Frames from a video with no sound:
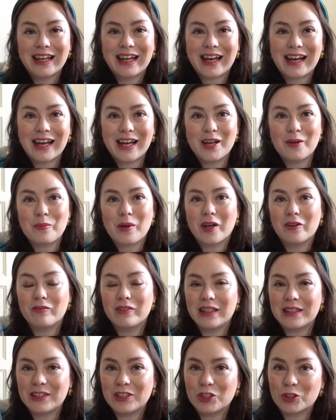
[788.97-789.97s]
I
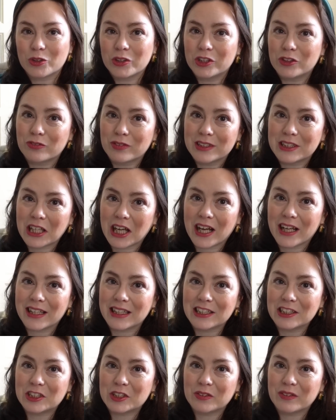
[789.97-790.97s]
really enjoyed
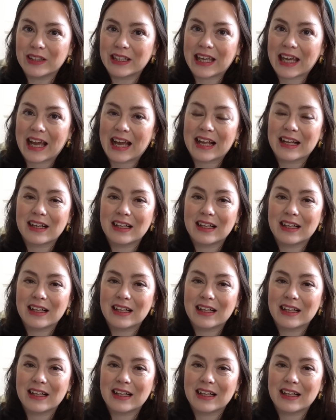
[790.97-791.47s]
returning to again.